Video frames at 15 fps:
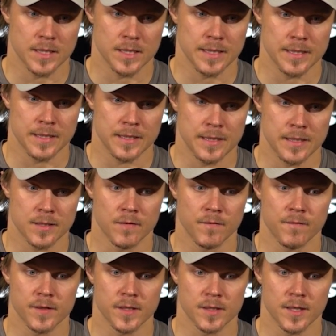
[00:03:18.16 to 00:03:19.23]
it
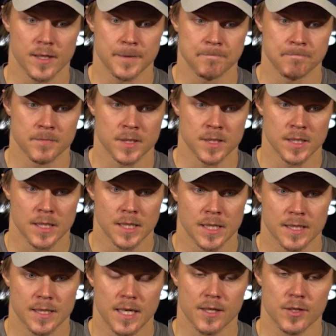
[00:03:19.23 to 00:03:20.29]
doesn't feel
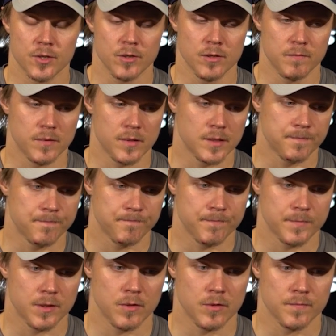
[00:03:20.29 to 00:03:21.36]
that good. But
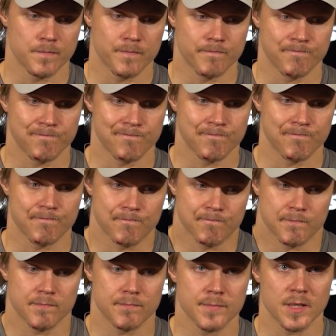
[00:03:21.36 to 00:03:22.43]
you know,
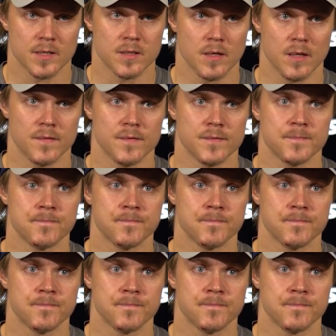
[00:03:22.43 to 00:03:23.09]
that's life.